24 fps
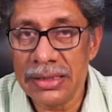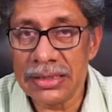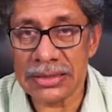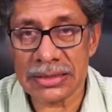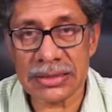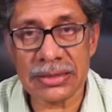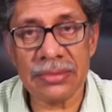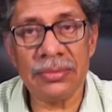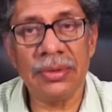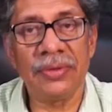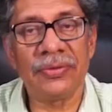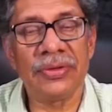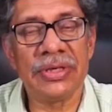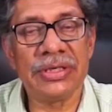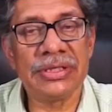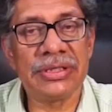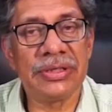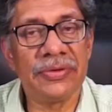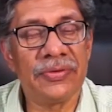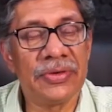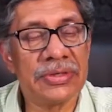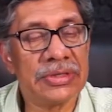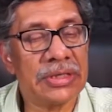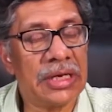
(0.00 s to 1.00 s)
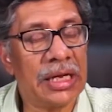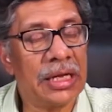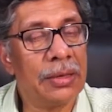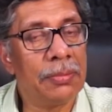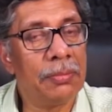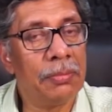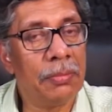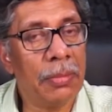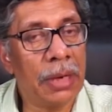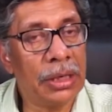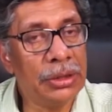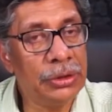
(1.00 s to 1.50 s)
Some of these rivers like
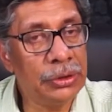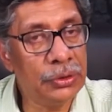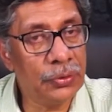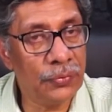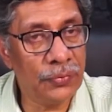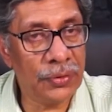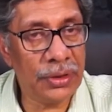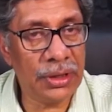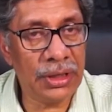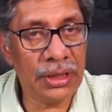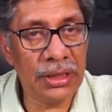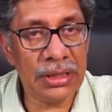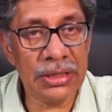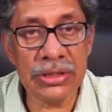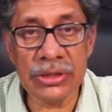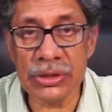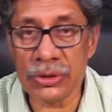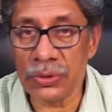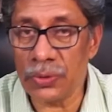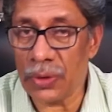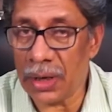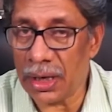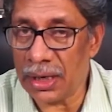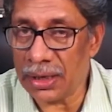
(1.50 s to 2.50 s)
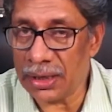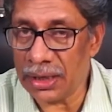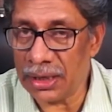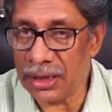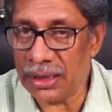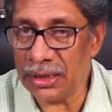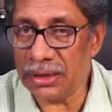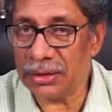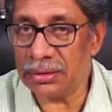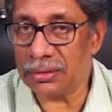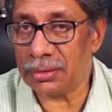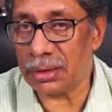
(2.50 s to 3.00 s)
Mandavi,
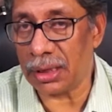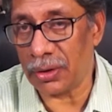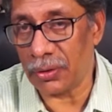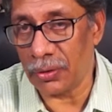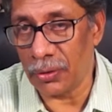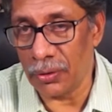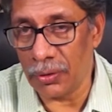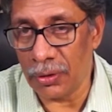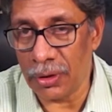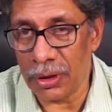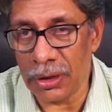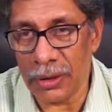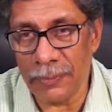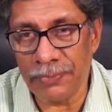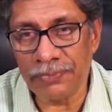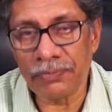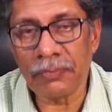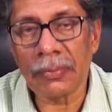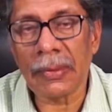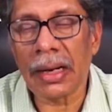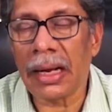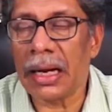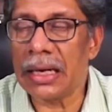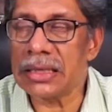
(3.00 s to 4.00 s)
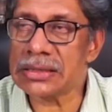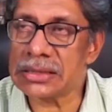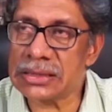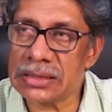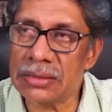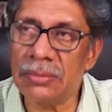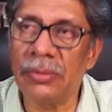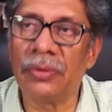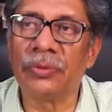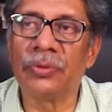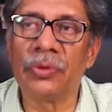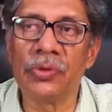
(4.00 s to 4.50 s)
Zuari, Trakol are
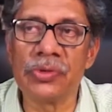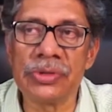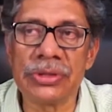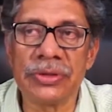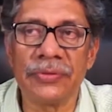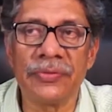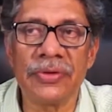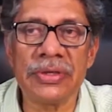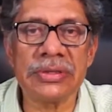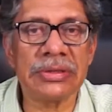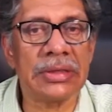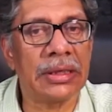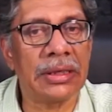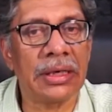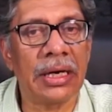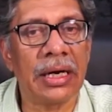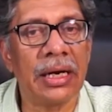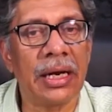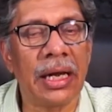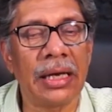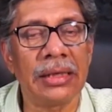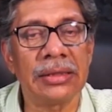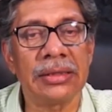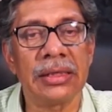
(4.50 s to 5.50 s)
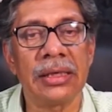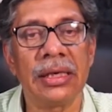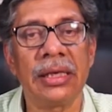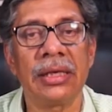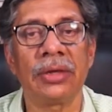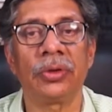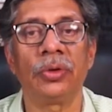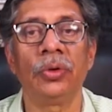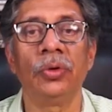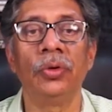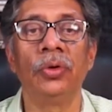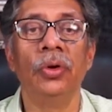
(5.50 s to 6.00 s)
some of those rivers that are likely
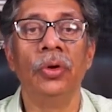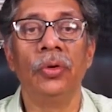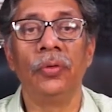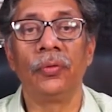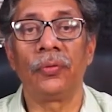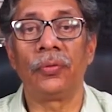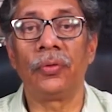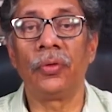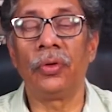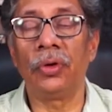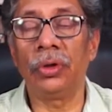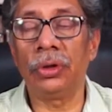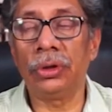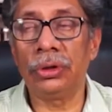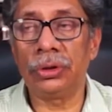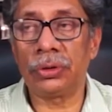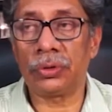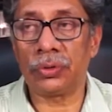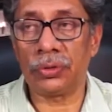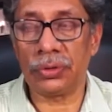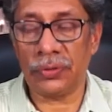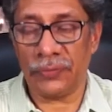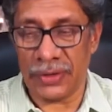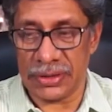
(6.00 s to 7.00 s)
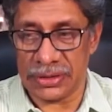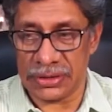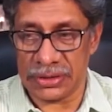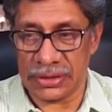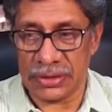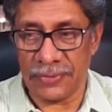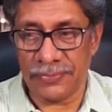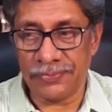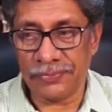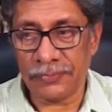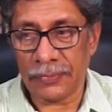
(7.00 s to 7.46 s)
to flow through the west.